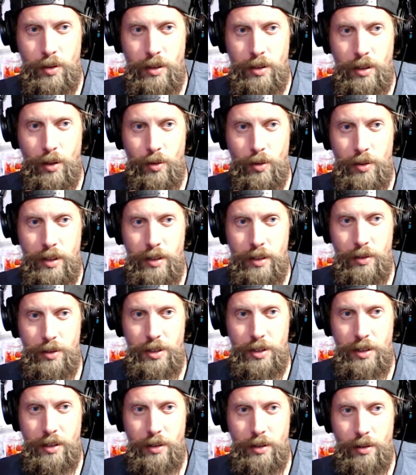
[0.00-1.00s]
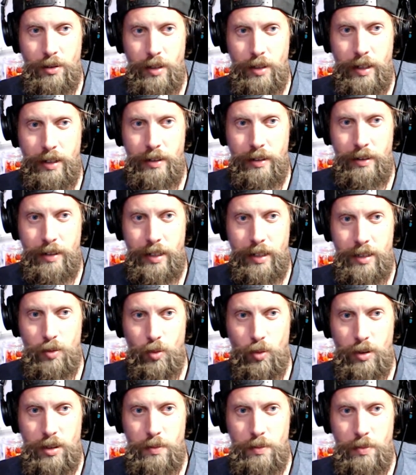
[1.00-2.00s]
Unico Neo Geo, I hear,
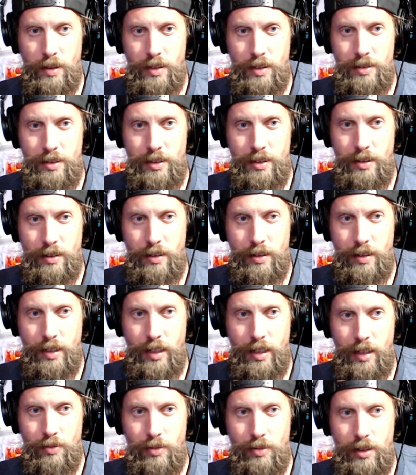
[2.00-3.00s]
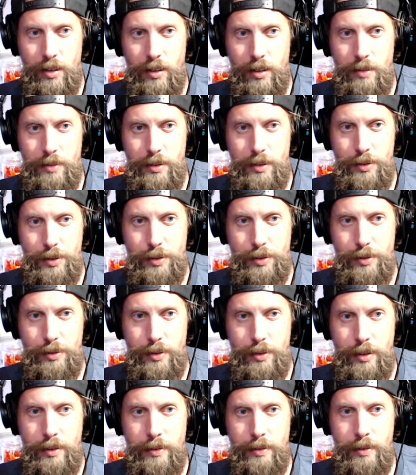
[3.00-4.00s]
has worse buttons than Arcade 1 Up.
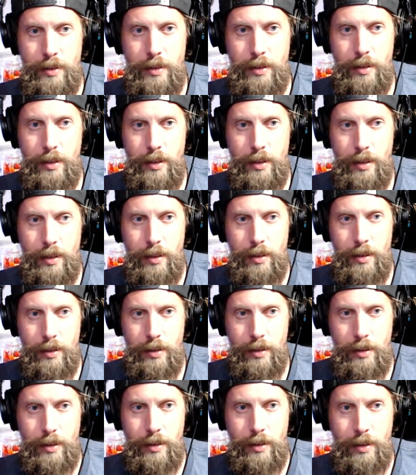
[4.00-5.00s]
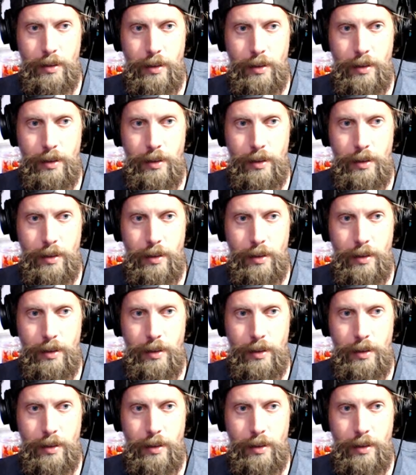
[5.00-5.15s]
Ooh, ooh.